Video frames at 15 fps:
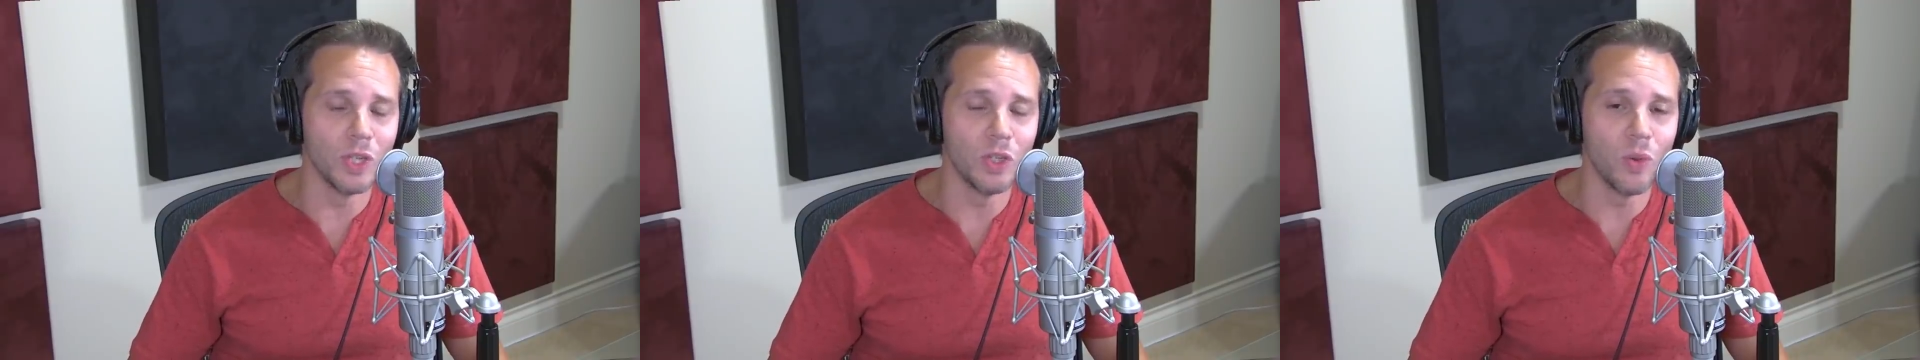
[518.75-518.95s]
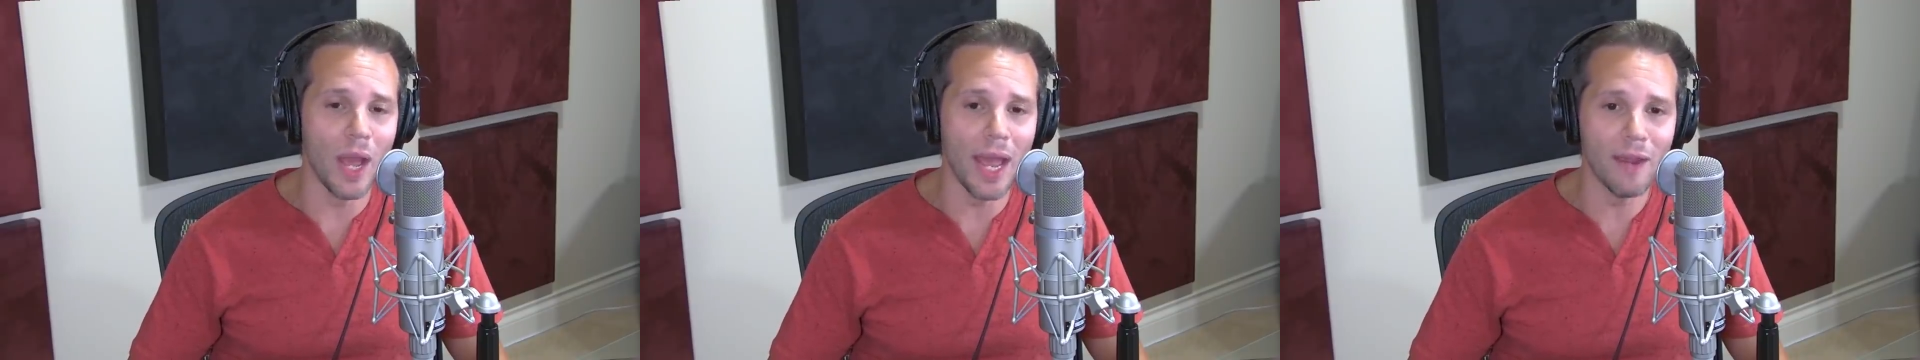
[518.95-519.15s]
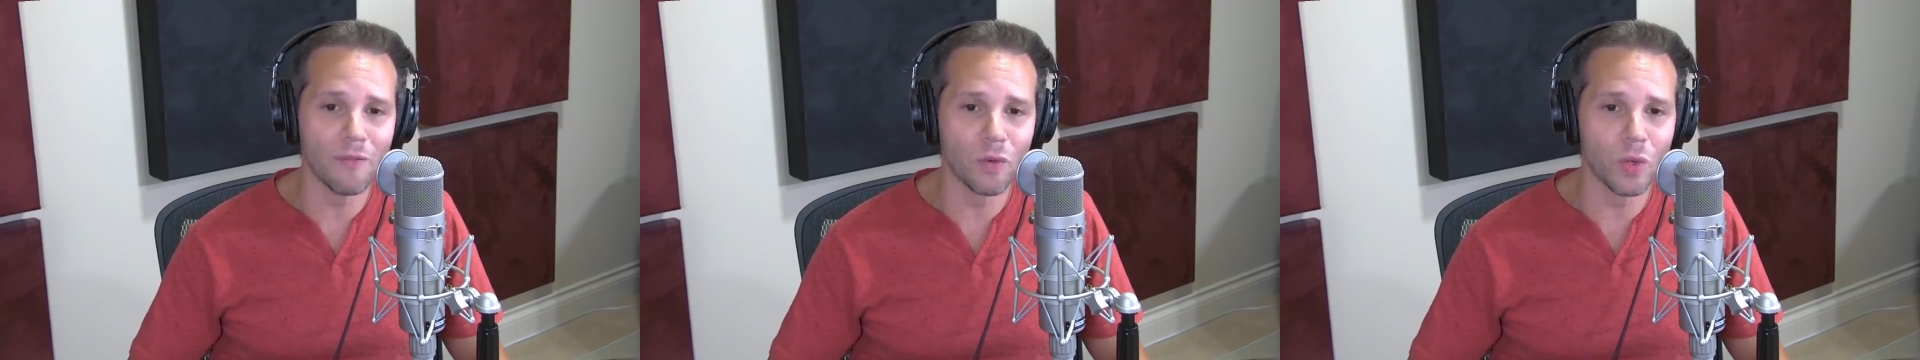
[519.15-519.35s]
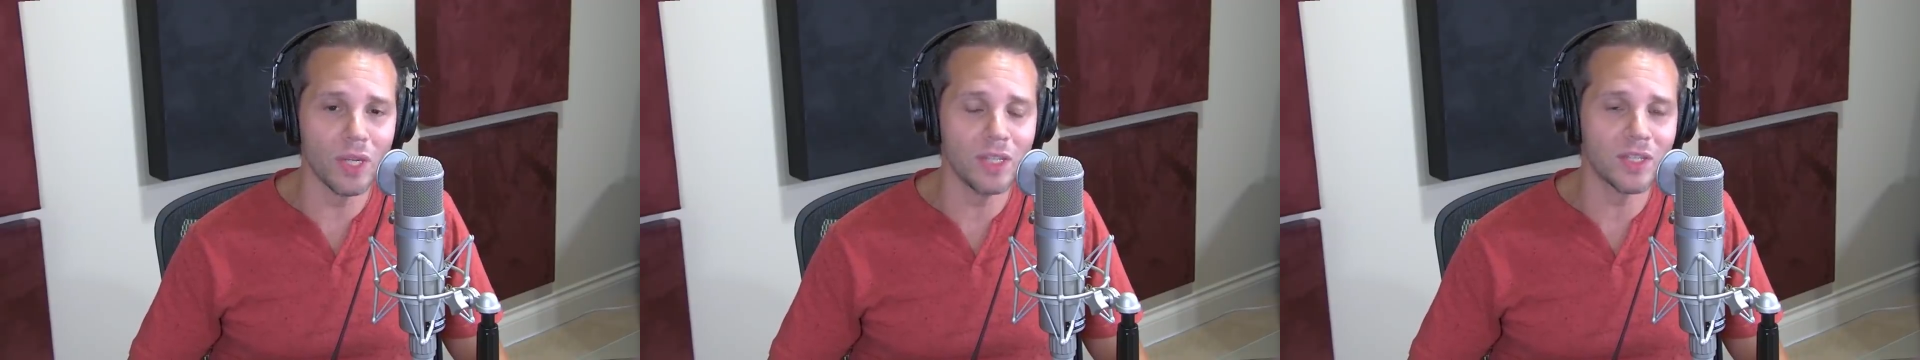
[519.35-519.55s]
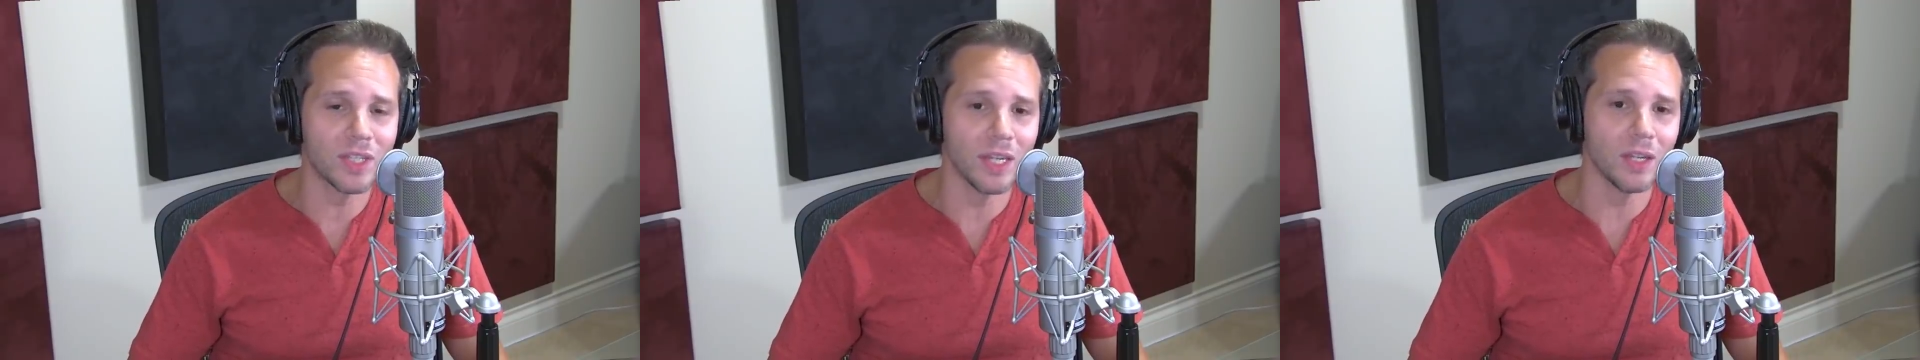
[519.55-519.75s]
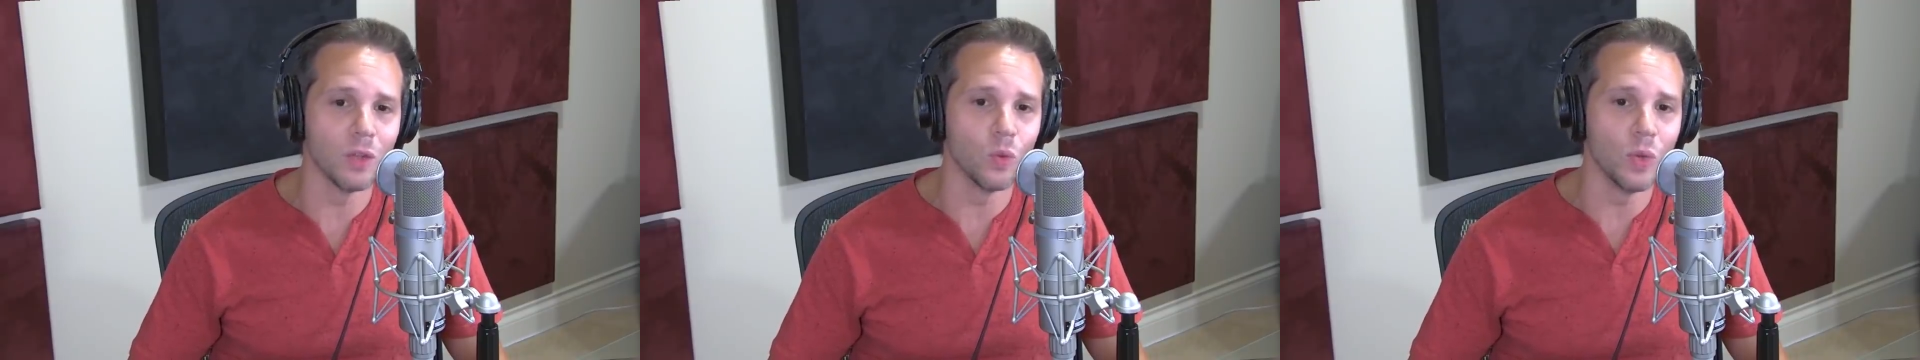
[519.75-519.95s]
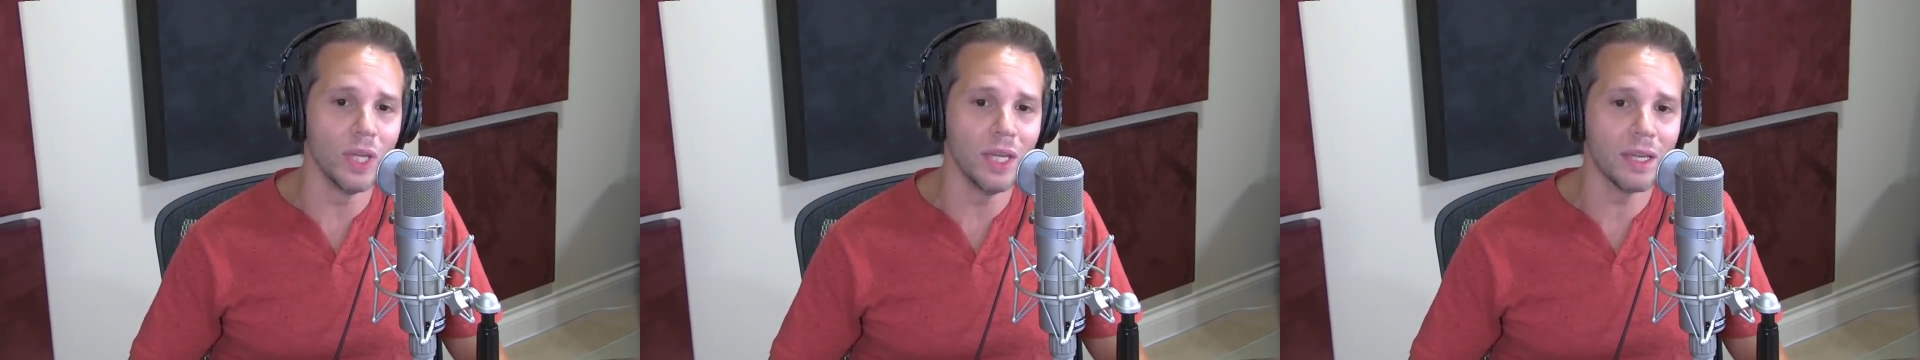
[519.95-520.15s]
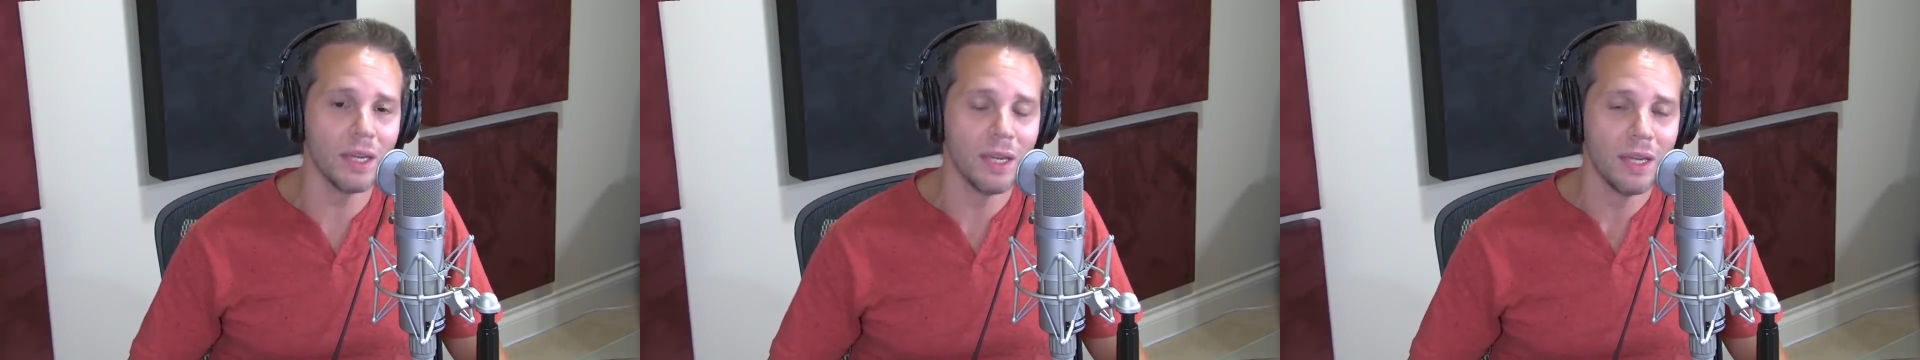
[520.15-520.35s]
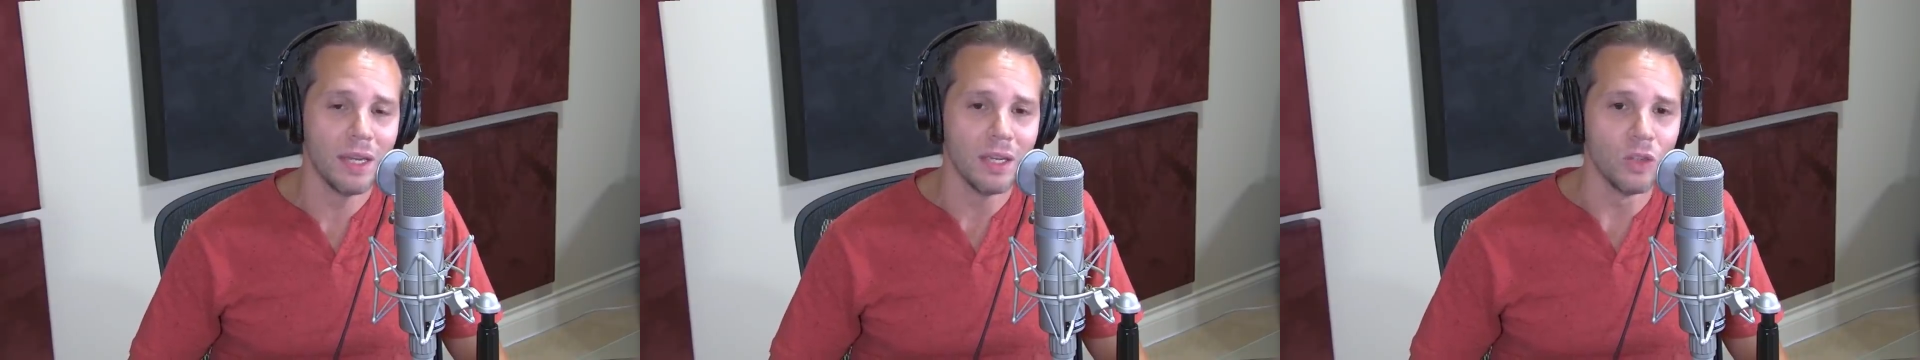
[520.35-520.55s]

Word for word: we do every single week.